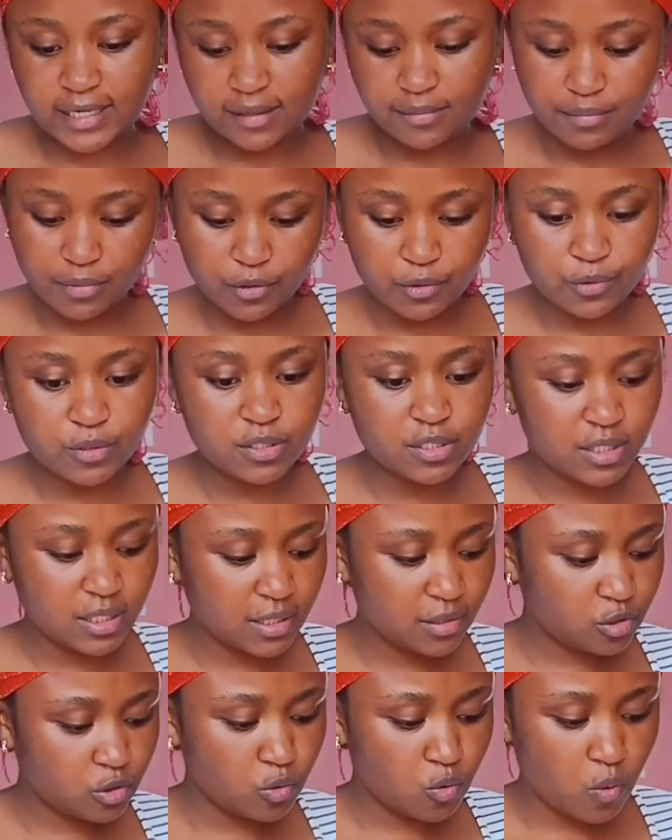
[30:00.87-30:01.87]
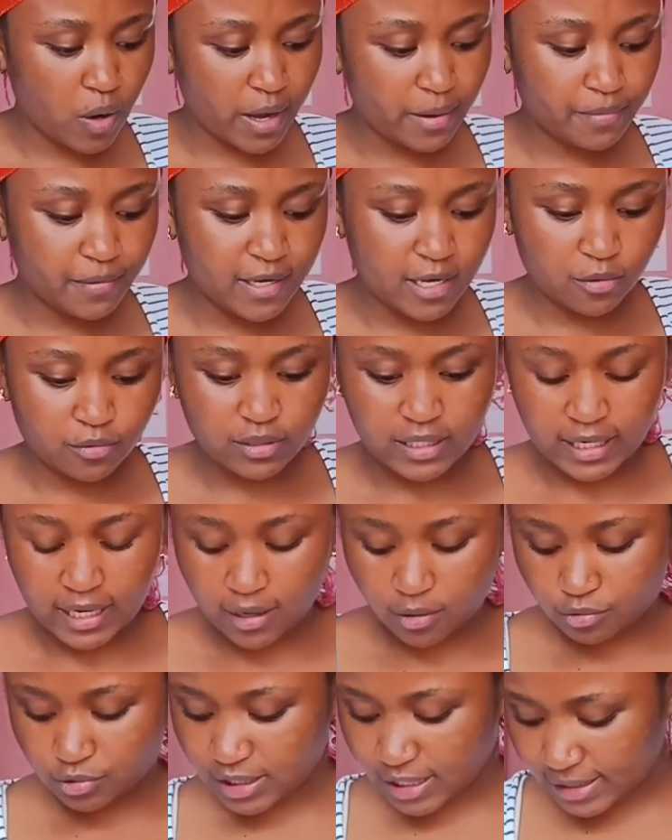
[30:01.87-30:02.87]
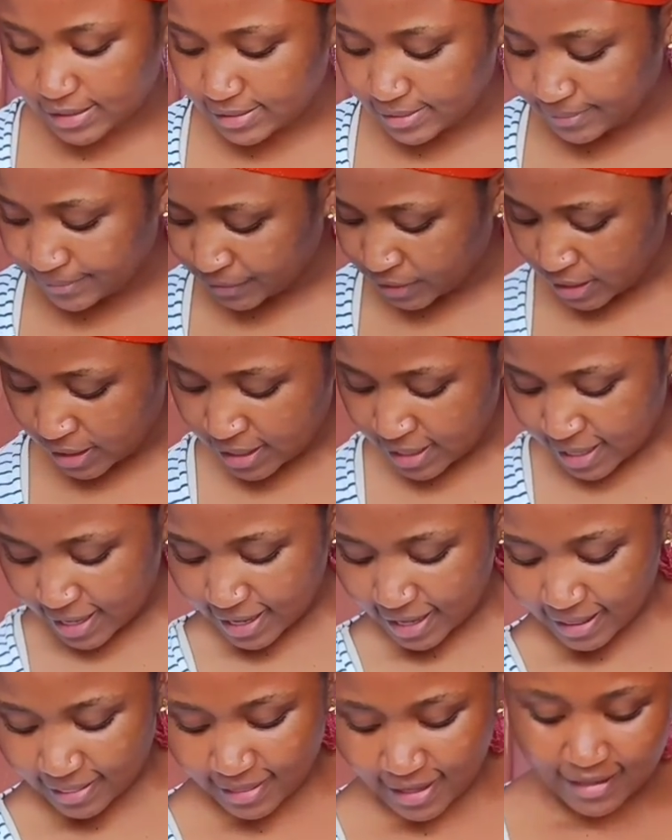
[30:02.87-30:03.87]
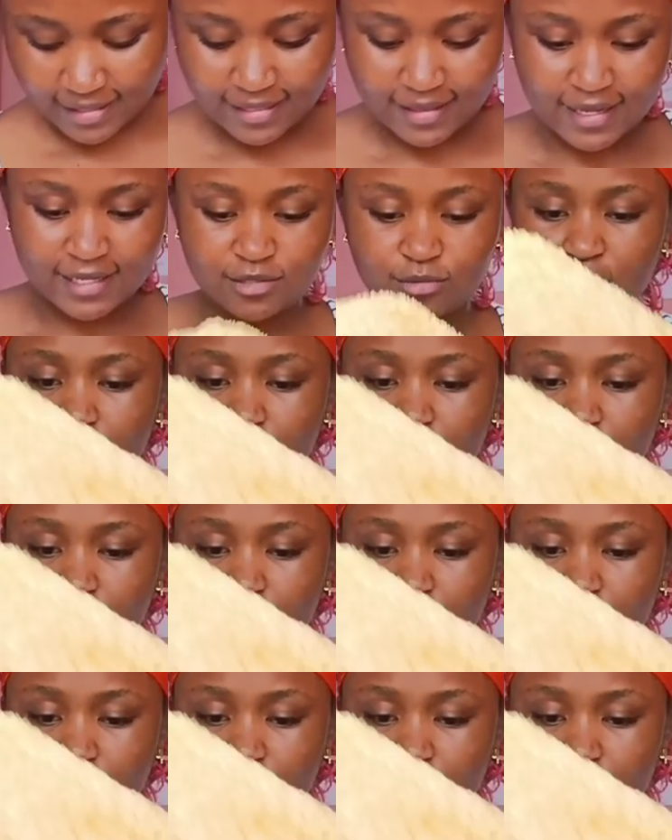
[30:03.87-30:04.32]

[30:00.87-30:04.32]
I can be using to wipe down the counters and then this